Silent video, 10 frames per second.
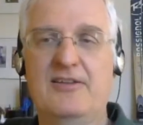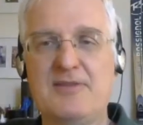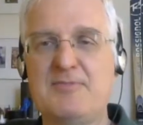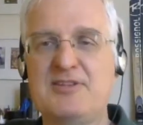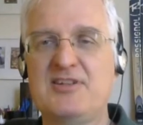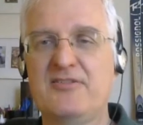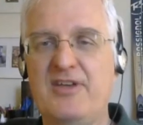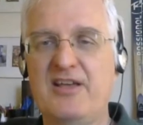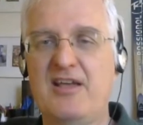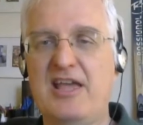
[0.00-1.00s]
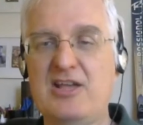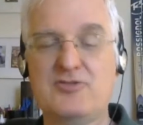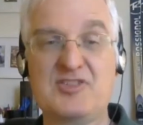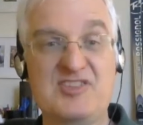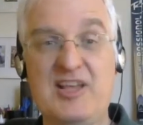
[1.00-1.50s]
I find myself
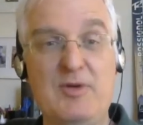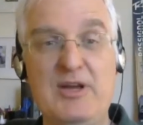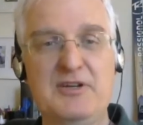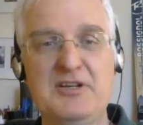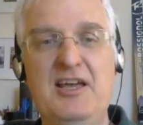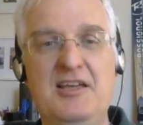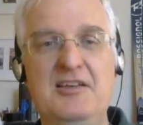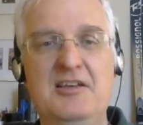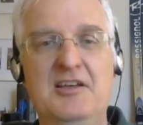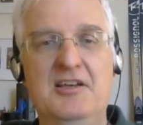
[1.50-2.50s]
answering the same way every day,